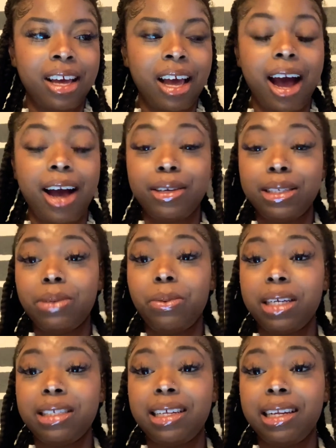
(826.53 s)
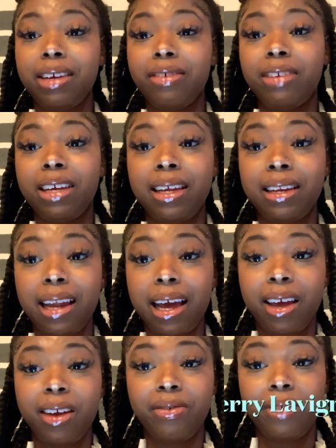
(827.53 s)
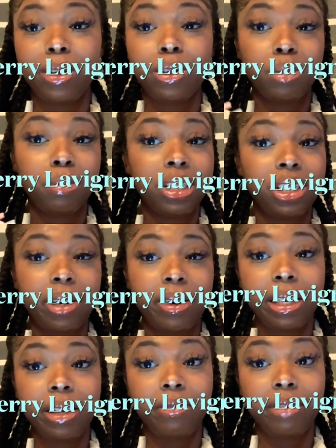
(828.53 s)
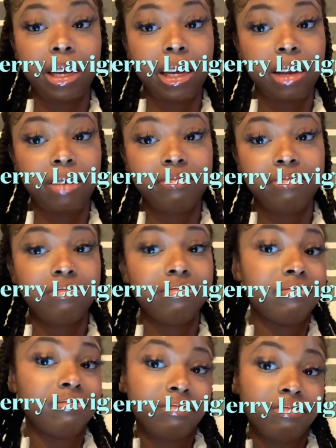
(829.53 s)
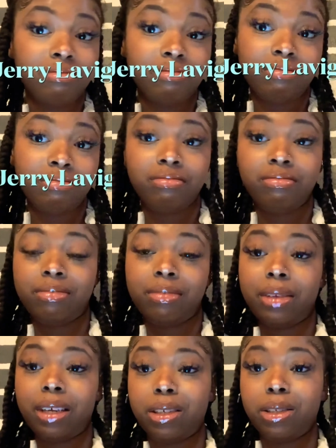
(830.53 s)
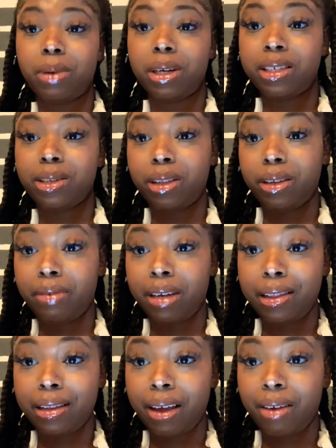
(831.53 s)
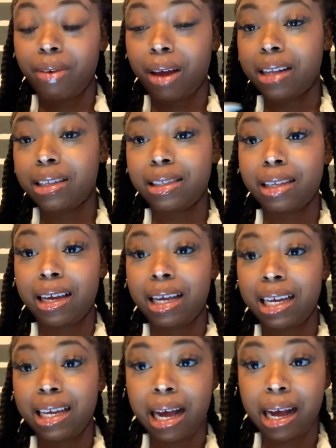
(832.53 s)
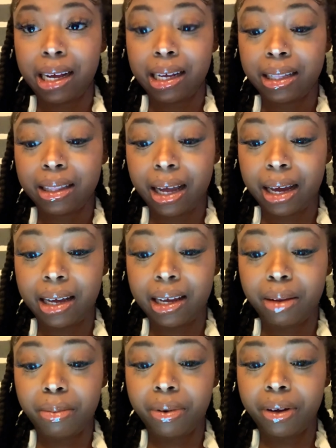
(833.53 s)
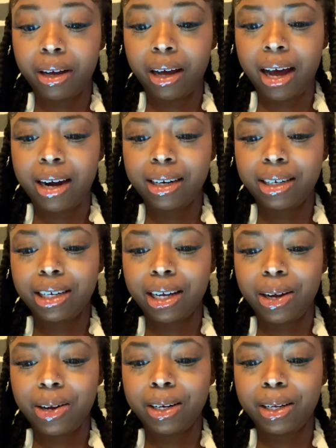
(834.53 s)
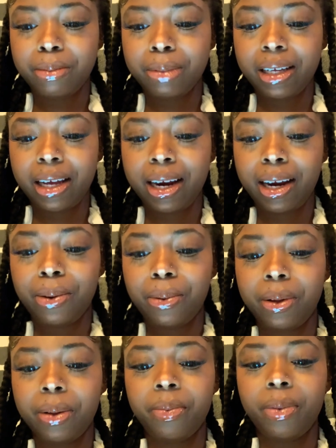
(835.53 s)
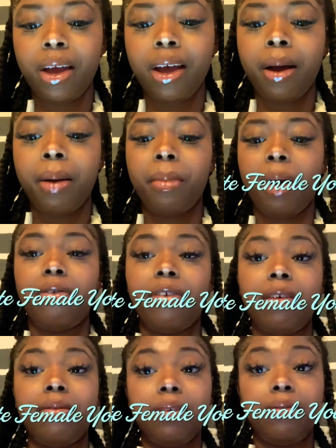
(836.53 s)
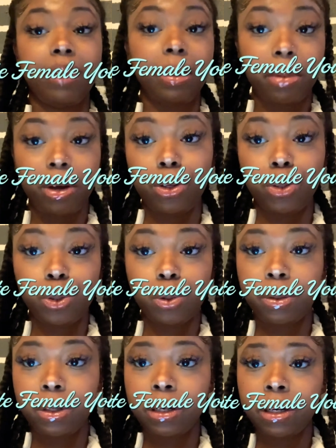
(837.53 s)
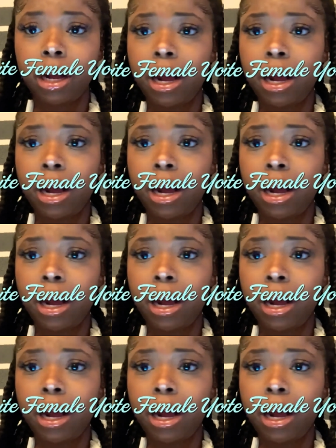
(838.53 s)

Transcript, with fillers: I used to watch the Levine Life. It used to be Jerry Levine. I used to watch the Levine Life. I had to say any guy, like, but I need to check on them, see how they doing. My favorite female YouTuber.